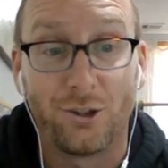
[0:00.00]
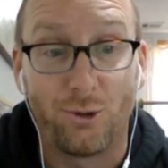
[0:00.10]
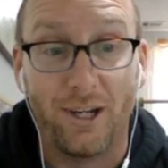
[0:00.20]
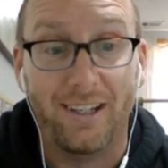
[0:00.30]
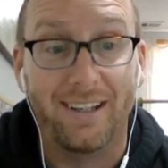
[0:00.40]

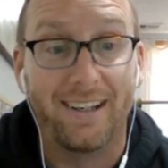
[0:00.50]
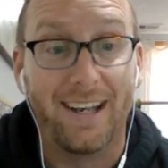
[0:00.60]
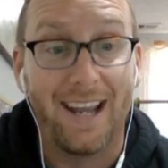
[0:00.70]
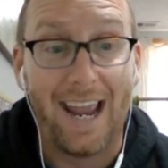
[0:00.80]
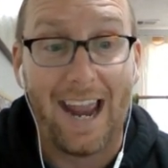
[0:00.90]
Creighton
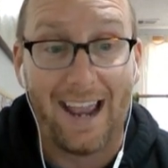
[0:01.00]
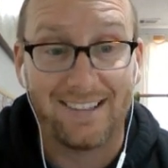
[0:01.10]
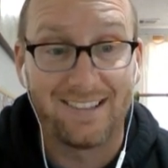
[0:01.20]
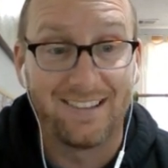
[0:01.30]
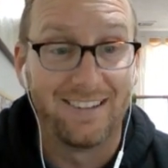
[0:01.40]

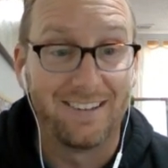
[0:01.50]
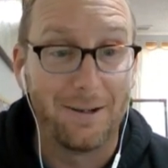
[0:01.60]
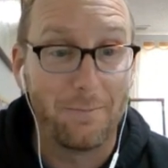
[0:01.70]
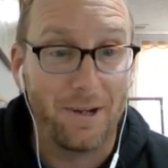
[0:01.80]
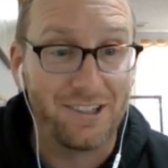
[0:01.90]
has
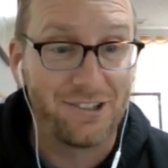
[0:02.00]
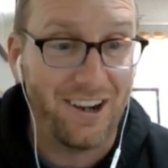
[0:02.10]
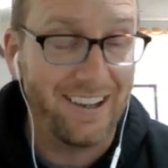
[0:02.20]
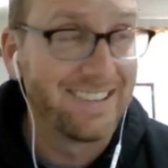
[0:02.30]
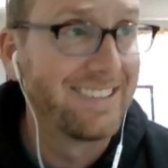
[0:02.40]
to make
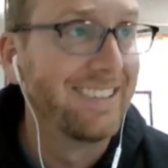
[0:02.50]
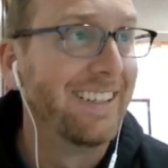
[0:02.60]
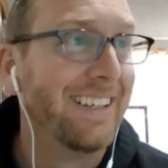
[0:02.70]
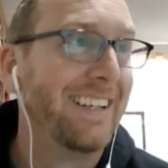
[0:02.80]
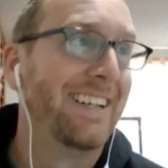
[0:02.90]
shots.
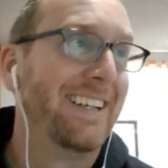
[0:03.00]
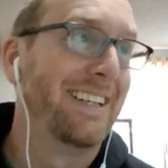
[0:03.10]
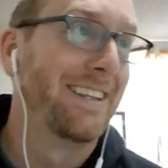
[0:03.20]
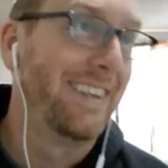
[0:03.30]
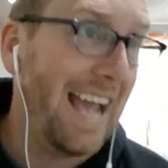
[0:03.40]

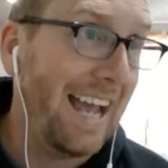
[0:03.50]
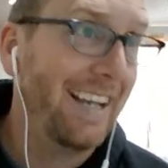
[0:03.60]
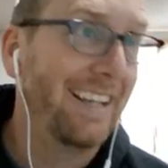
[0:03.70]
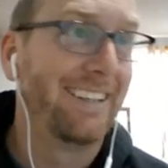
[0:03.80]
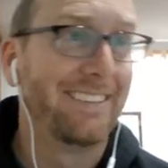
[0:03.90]

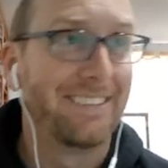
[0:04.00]
That